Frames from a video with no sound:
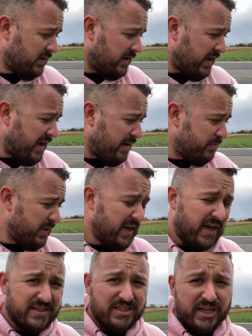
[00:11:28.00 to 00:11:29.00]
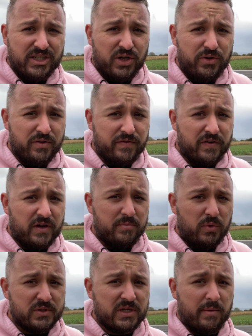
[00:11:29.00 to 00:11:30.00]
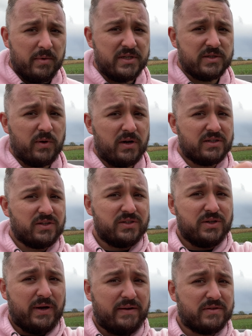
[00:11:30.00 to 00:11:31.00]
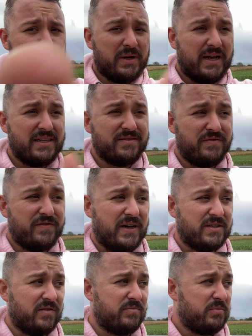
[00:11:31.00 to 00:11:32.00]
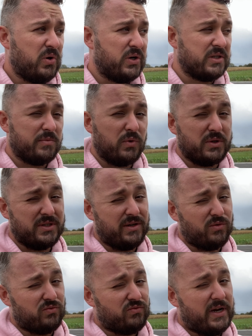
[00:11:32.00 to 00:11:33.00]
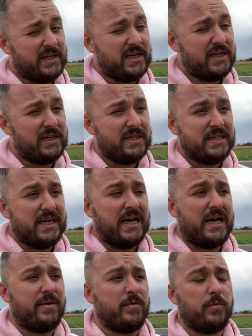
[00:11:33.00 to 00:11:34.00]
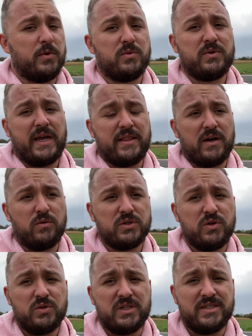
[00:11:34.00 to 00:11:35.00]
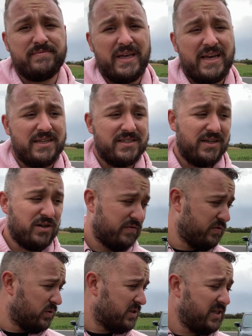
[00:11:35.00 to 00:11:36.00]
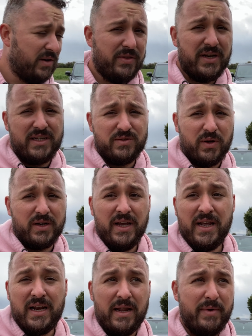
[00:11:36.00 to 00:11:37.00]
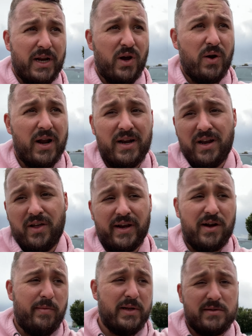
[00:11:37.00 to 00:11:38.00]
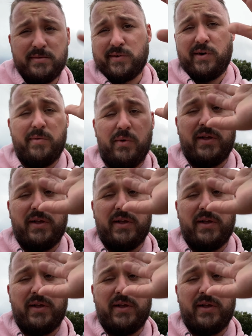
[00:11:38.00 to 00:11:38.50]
But yeah, stay tuned for more to come on this one, because I do have some plans. In fact, I've put in some orders in already, and we'll get that all sorted. And looking forward to see you on the next one. Let me know, like, comment, subscribe, all